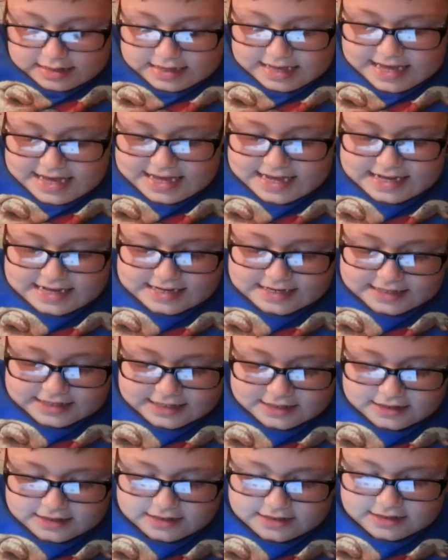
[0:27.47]

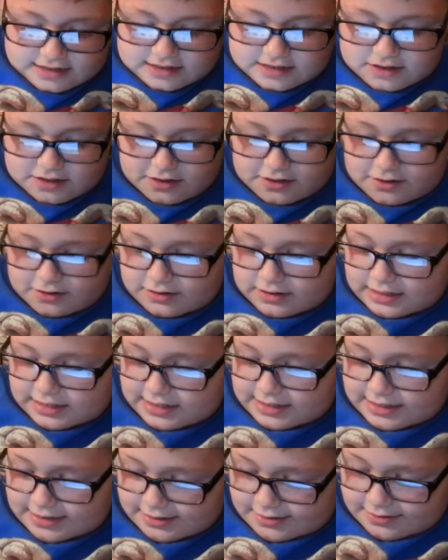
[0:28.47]
And
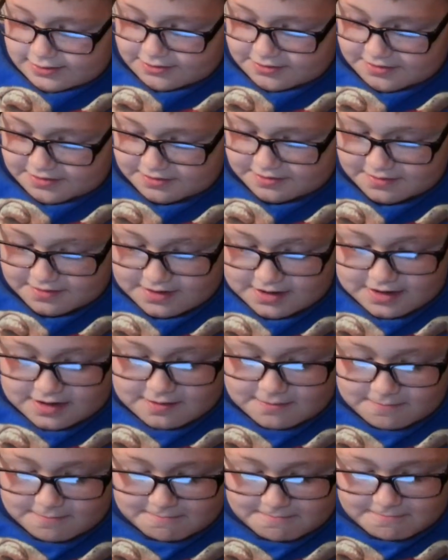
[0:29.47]
also,
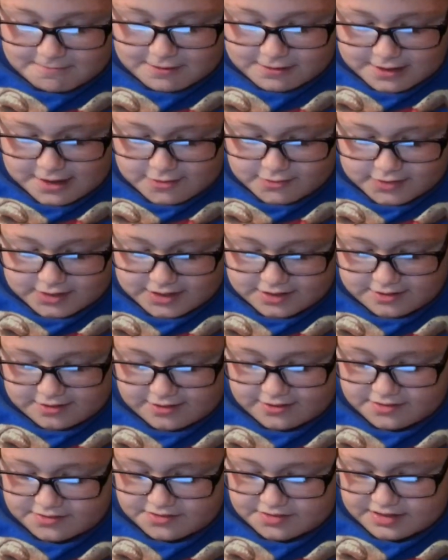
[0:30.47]
we're going to
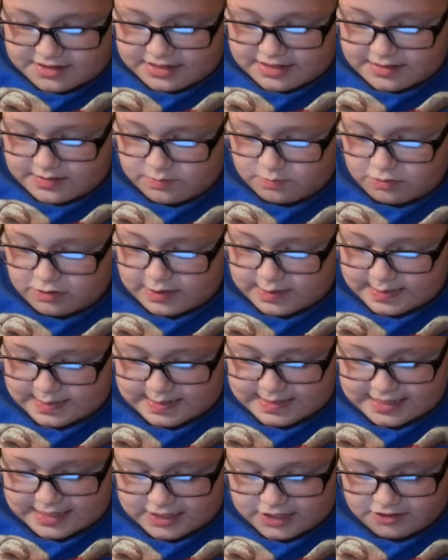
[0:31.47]
learn some
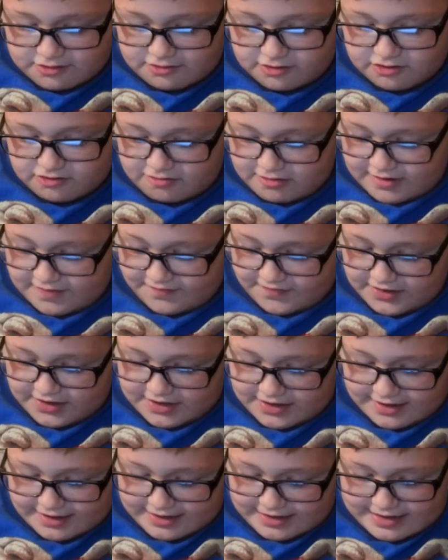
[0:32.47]
presidential
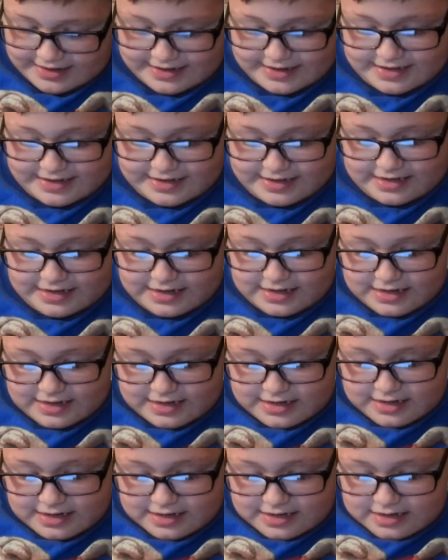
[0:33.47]
trivia and
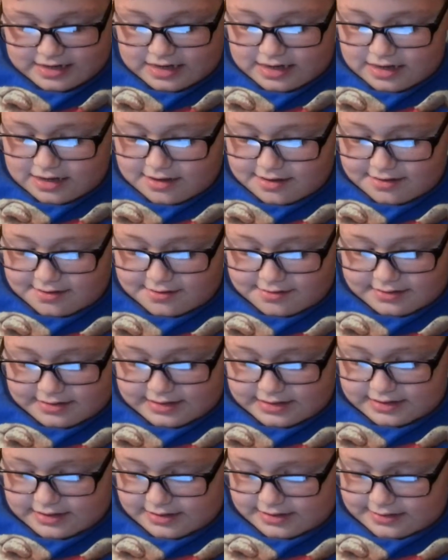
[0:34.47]

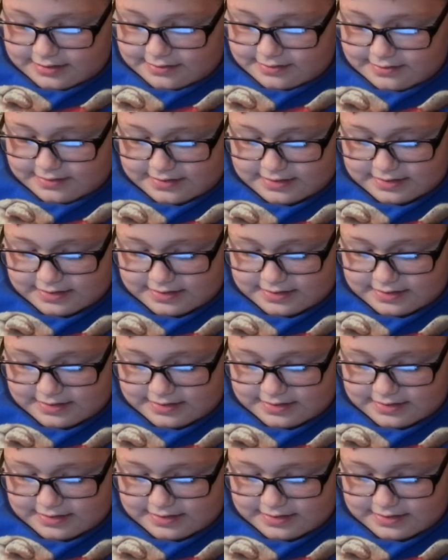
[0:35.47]
also